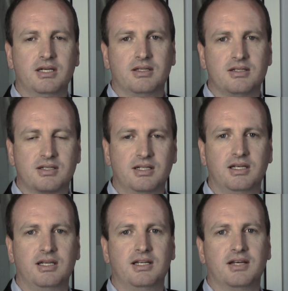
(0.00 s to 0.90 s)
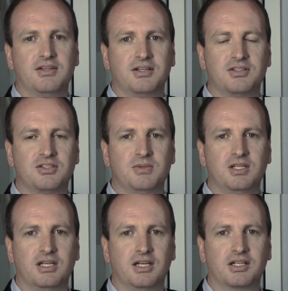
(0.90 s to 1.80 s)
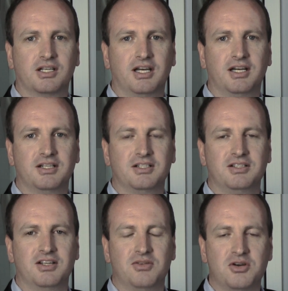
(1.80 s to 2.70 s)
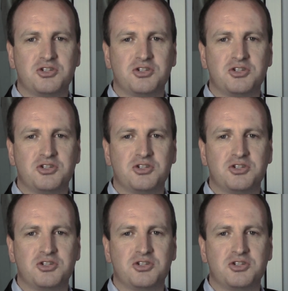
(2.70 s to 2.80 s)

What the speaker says: There's clearly nothing to be, no